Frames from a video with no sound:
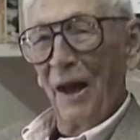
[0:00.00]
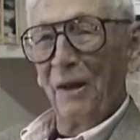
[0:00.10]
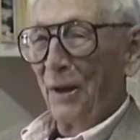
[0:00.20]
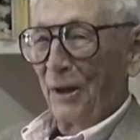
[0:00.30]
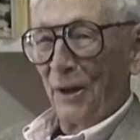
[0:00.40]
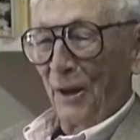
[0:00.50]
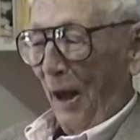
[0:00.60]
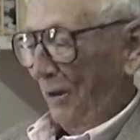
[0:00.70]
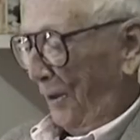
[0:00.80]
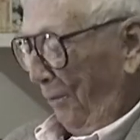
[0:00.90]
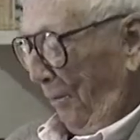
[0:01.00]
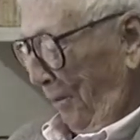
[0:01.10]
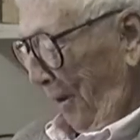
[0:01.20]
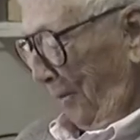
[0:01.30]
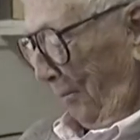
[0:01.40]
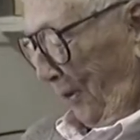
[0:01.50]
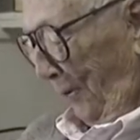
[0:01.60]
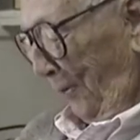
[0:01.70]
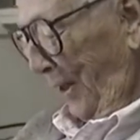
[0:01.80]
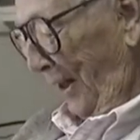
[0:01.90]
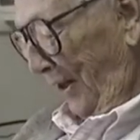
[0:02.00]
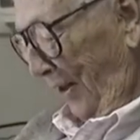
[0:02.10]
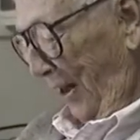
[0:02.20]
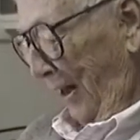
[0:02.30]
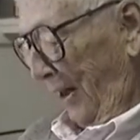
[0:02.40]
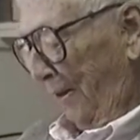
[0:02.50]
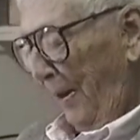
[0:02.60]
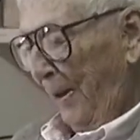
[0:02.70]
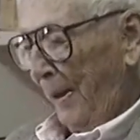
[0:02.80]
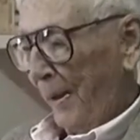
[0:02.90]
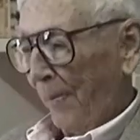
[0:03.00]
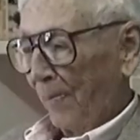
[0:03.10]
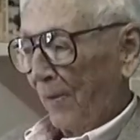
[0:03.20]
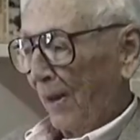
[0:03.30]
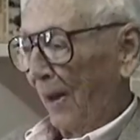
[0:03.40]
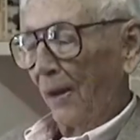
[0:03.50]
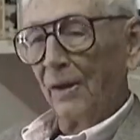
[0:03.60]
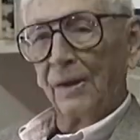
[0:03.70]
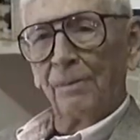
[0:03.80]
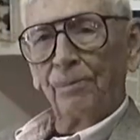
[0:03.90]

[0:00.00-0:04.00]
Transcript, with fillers: that's the way it started. How, how long?